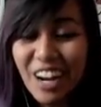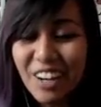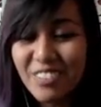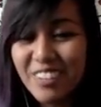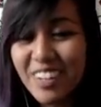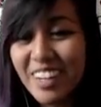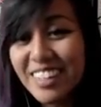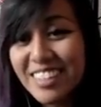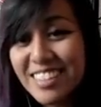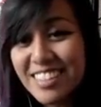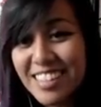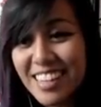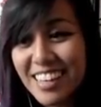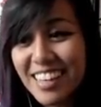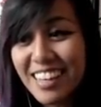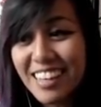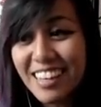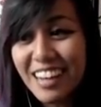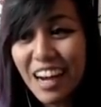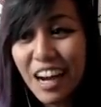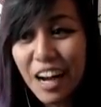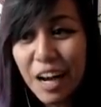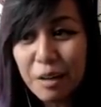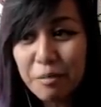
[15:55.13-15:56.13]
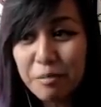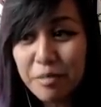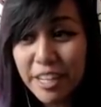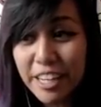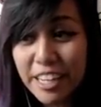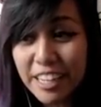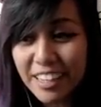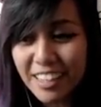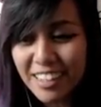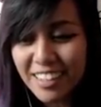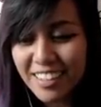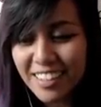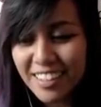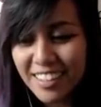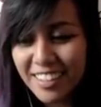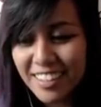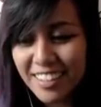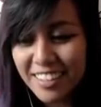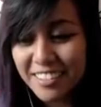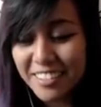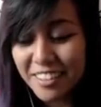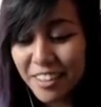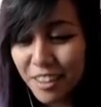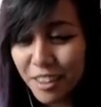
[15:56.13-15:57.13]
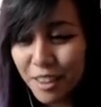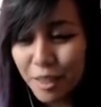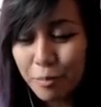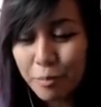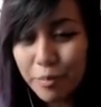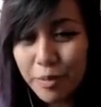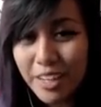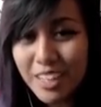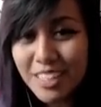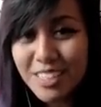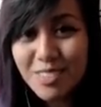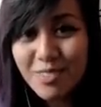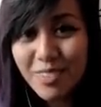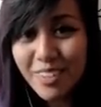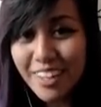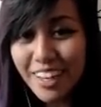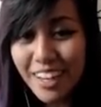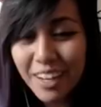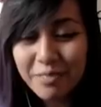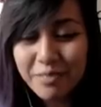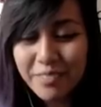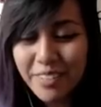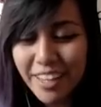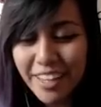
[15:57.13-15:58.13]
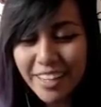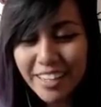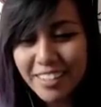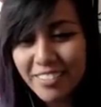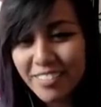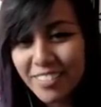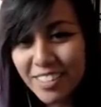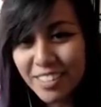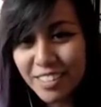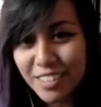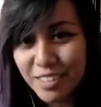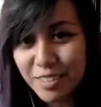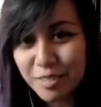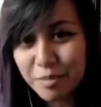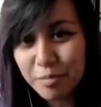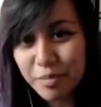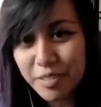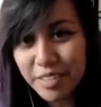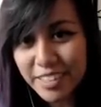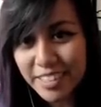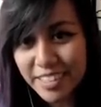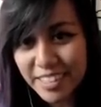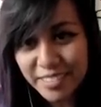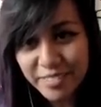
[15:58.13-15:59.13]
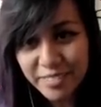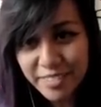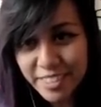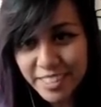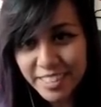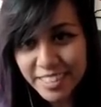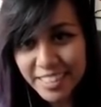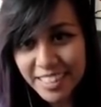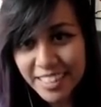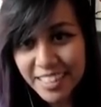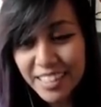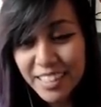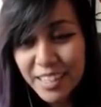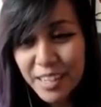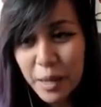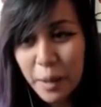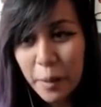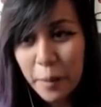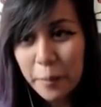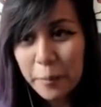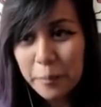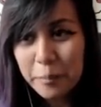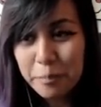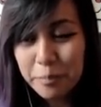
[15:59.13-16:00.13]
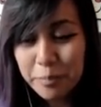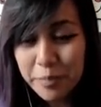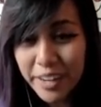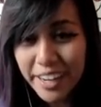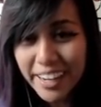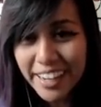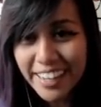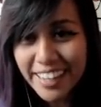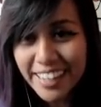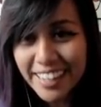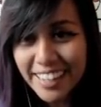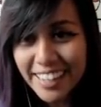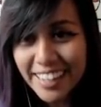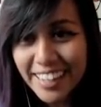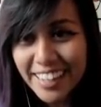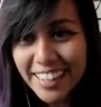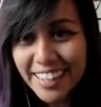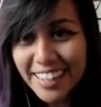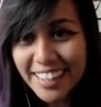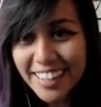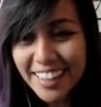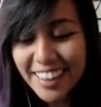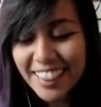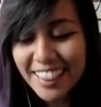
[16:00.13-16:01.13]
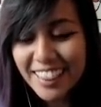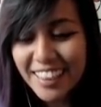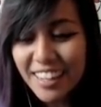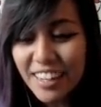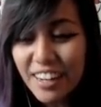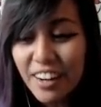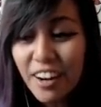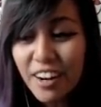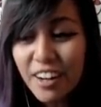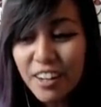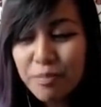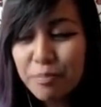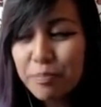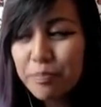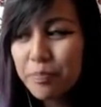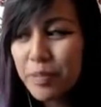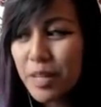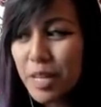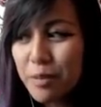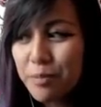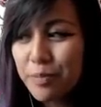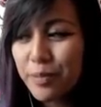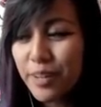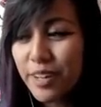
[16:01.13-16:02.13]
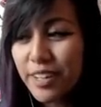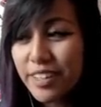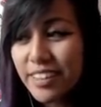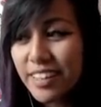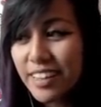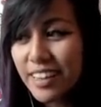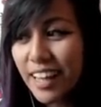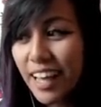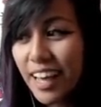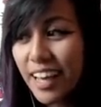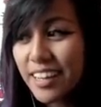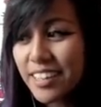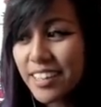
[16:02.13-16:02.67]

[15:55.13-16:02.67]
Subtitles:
I'm not saying I'm like the best player, I'm not even a good player really, but there are people on the